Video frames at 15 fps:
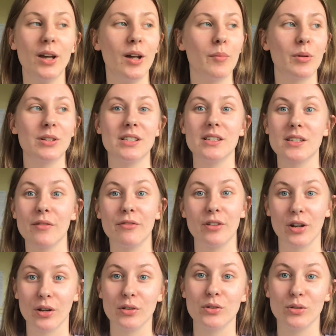because it's something
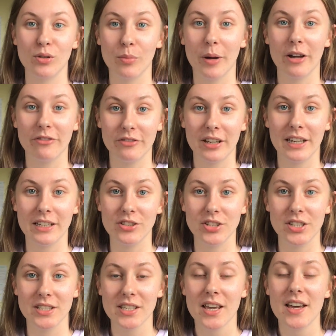I could talk about for
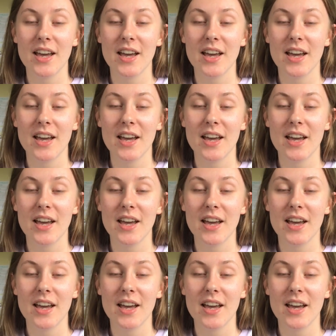ages.